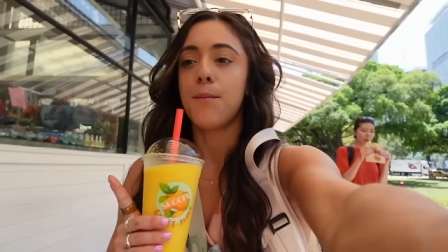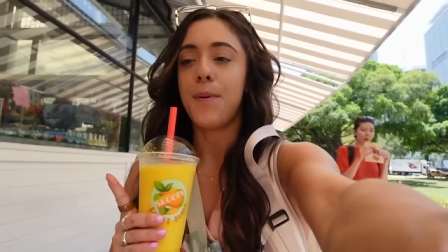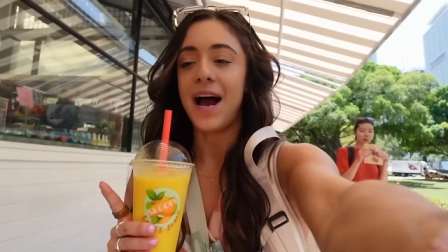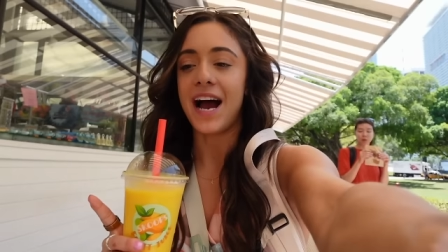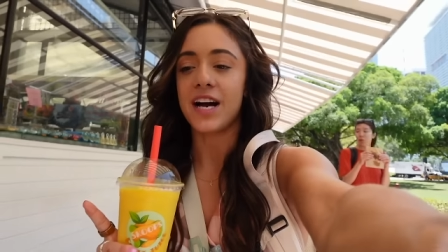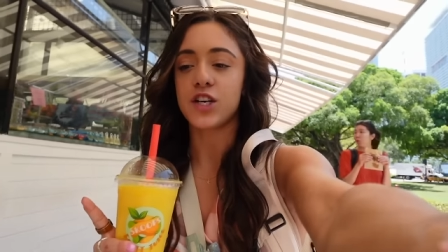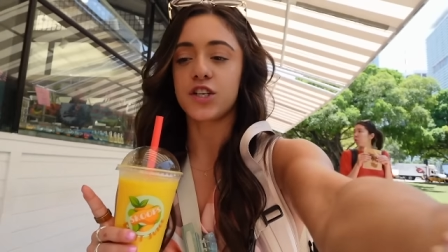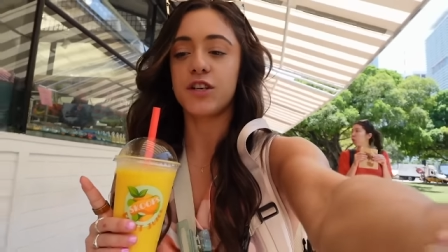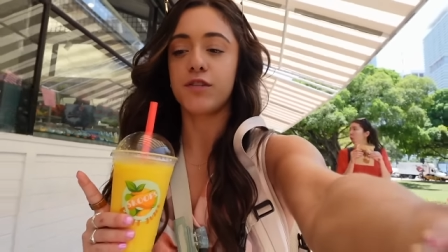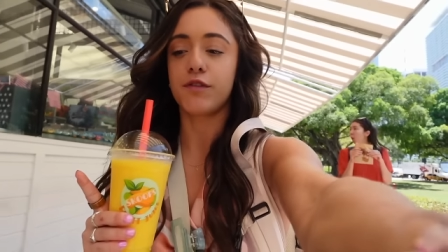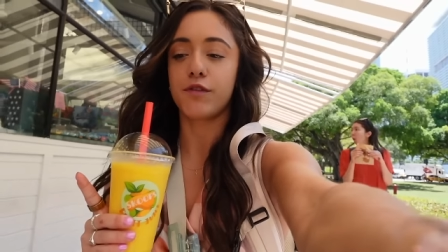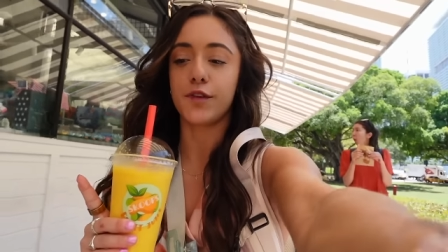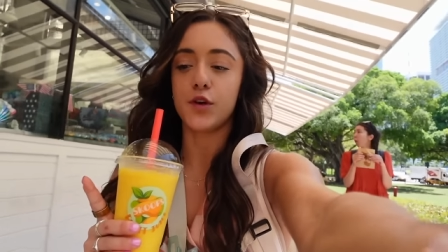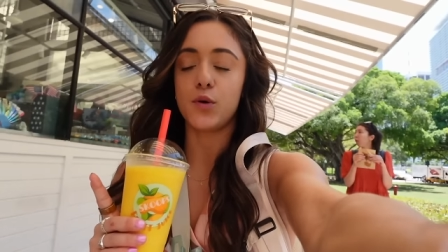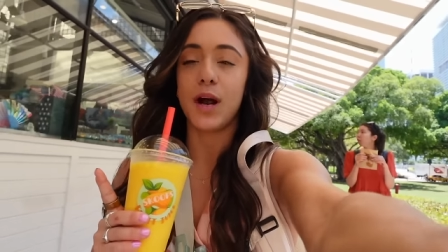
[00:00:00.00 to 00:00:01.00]
passion
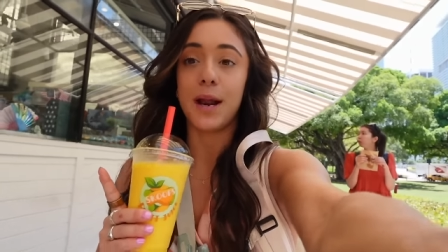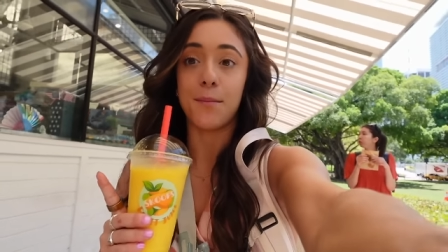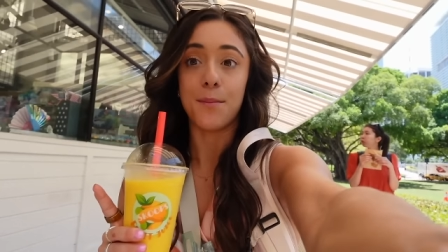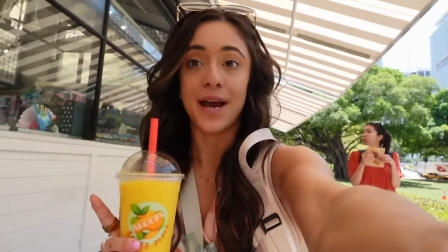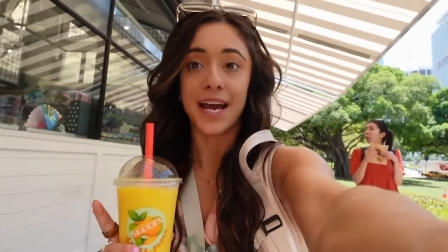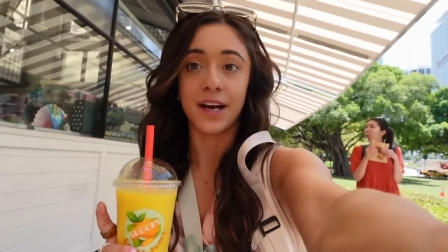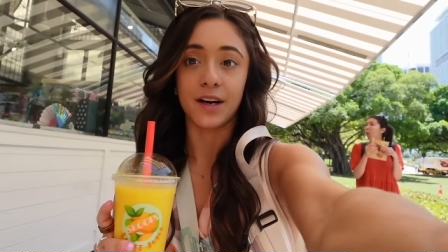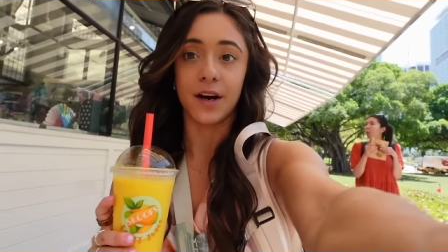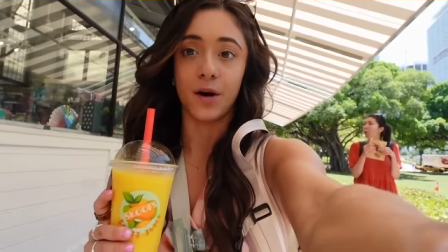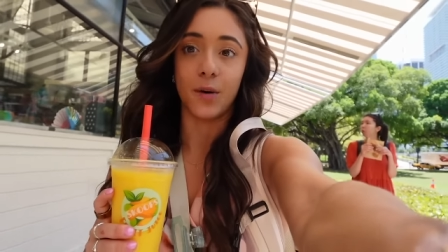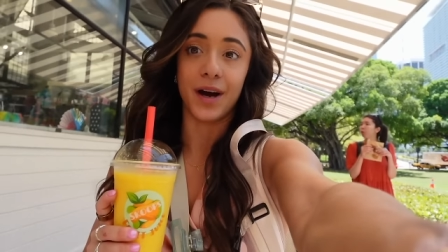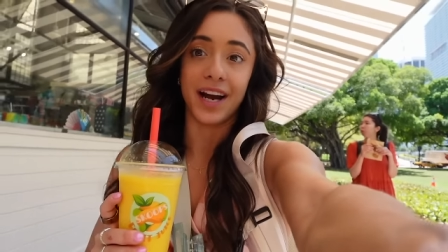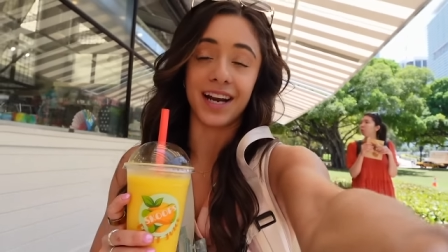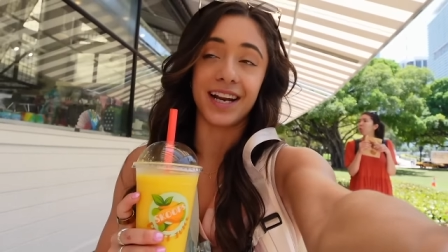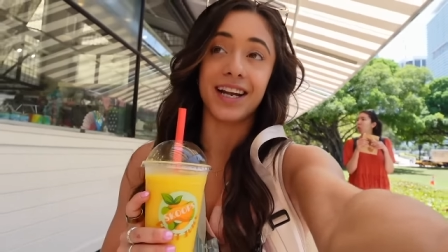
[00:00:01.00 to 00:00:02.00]
fruit and mango,
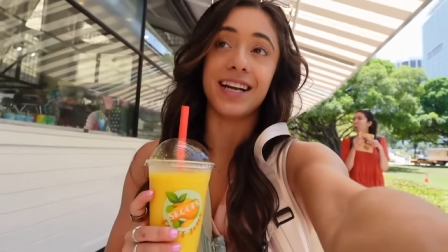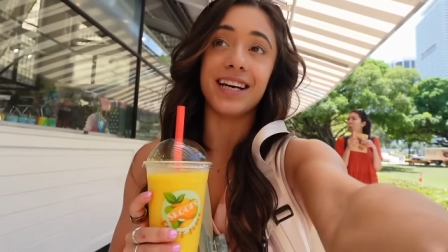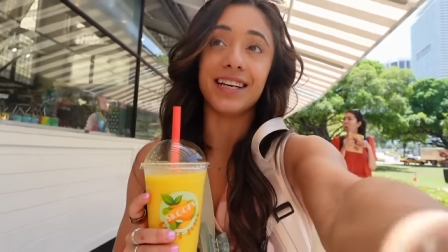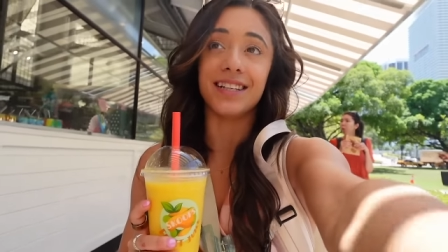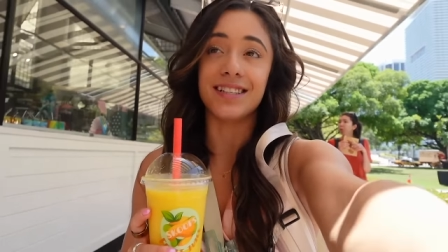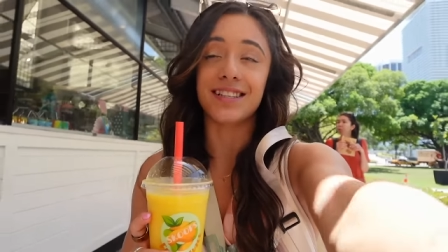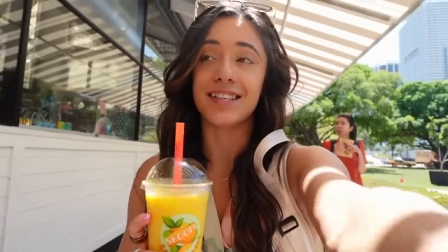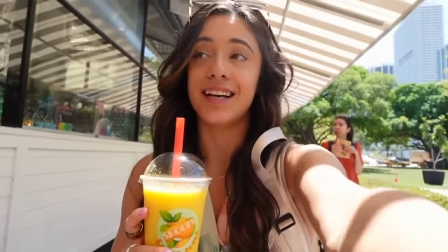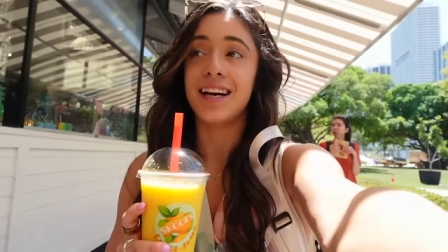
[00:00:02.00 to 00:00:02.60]
and it is